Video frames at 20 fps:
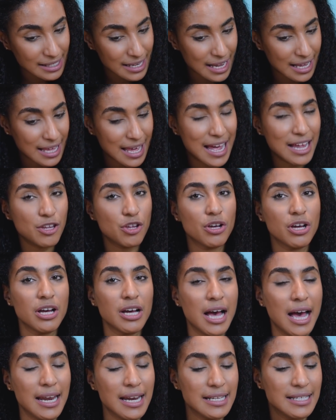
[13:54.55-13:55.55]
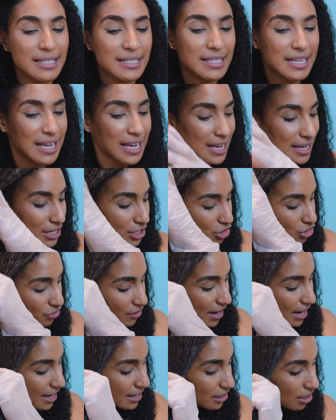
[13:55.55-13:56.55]
Again, you can kind of see
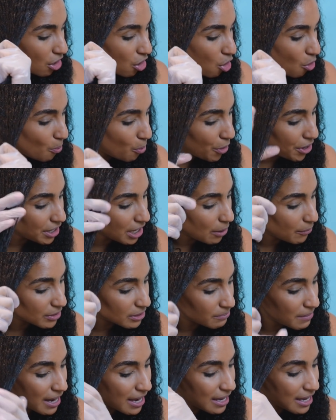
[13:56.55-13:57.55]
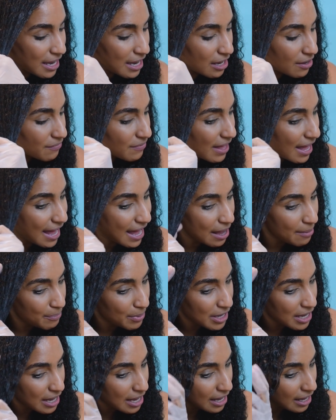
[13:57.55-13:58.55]
illustrated the whole point I was making of the hair
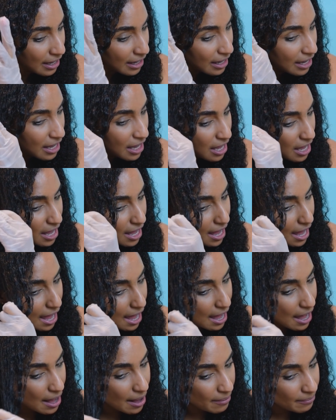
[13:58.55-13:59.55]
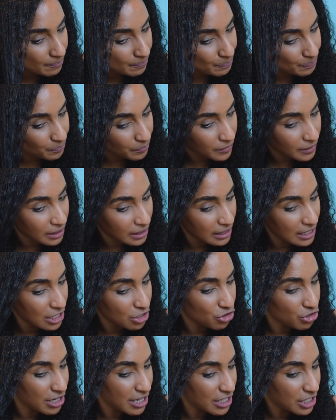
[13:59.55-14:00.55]
being
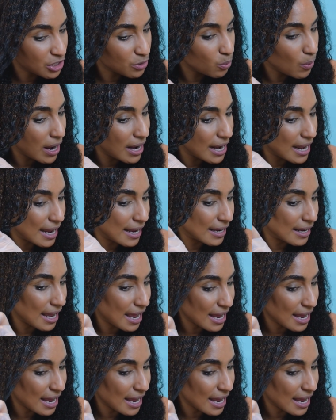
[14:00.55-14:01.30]
literally swelling,